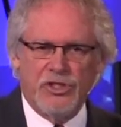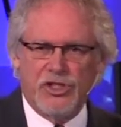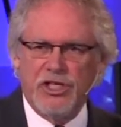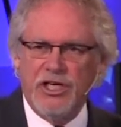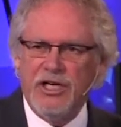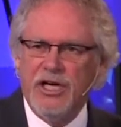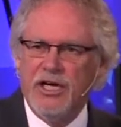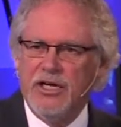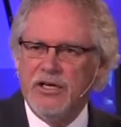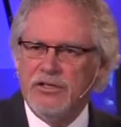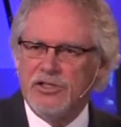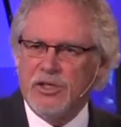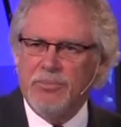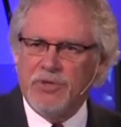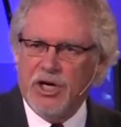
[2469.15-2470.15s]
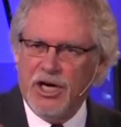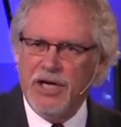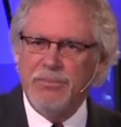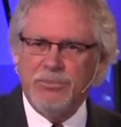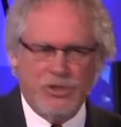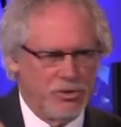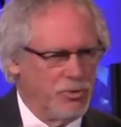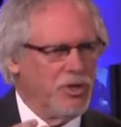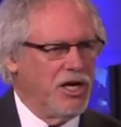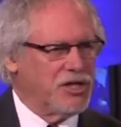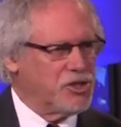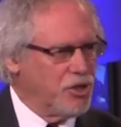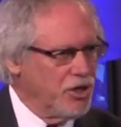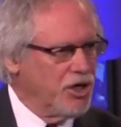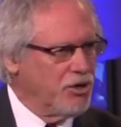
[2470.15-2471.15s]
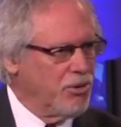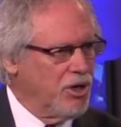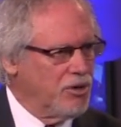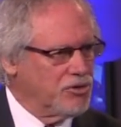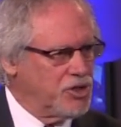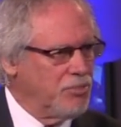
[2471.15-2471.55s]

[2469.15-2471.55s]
we see sometimes we actually grow.